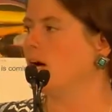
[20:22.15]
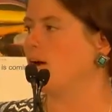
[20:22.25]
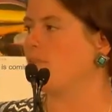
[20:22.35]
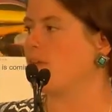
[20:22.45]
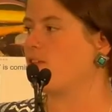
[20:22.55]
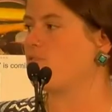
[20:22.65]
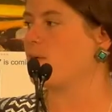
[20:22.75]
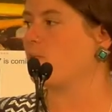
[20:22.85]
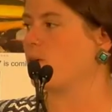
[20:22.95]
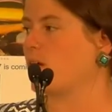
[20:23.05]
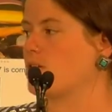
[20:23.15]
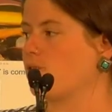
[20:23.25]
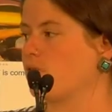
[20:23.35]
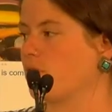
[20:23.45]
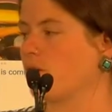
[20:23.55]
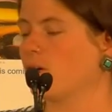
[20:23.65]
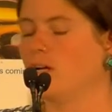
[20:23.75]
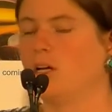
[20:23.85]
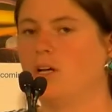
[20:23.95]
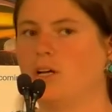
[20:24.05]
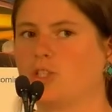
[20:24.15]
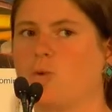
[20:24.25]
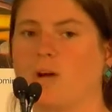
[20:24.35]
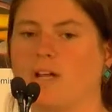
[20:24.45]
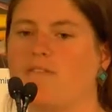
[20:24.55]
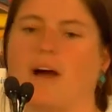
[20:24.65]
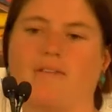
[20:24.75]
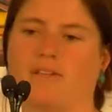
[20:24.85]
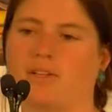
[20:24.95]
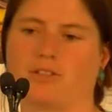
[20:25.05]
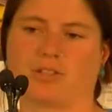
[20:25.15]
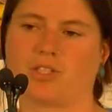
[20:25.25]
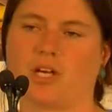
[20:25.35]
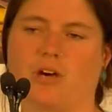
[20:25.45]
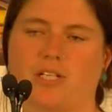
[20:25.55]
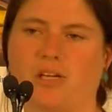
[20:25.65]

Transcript: they've been with us for 25 years or so and